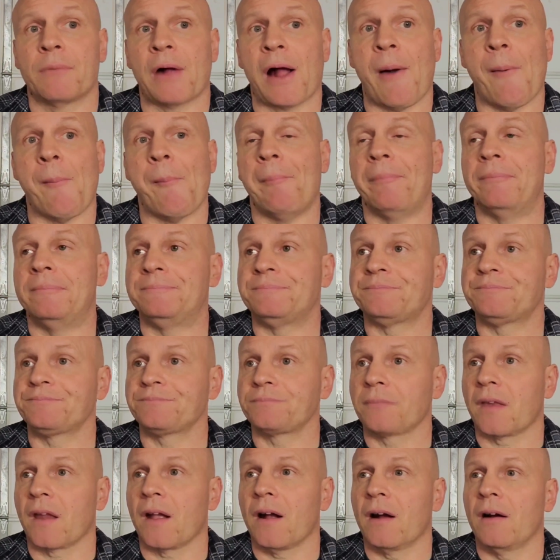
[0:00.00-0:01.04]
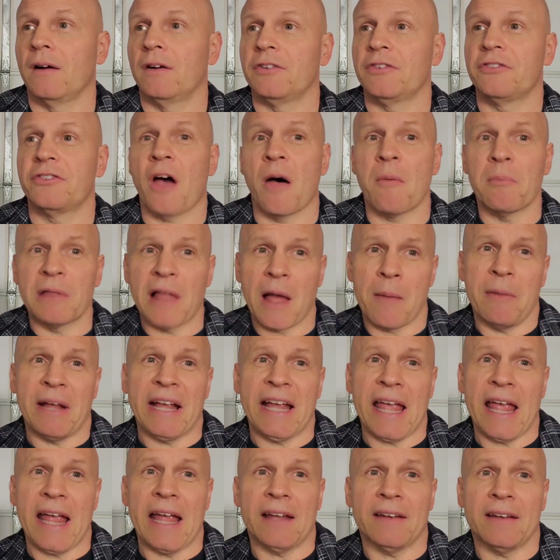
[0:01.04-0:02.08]
Well, some
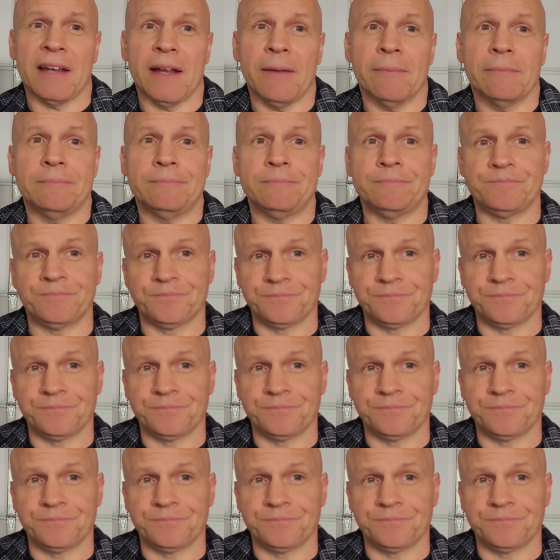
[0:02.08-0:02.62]
lemon candy.